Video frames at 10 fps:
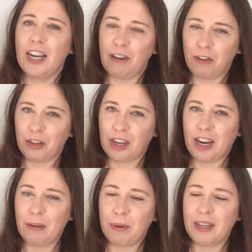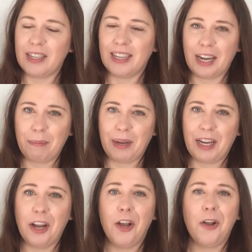if you're the kind of person like
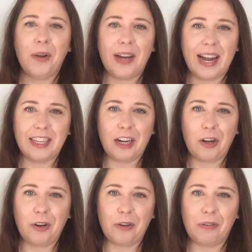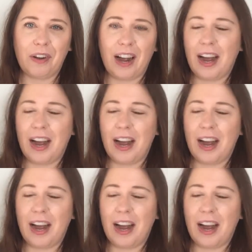me who gets a lot of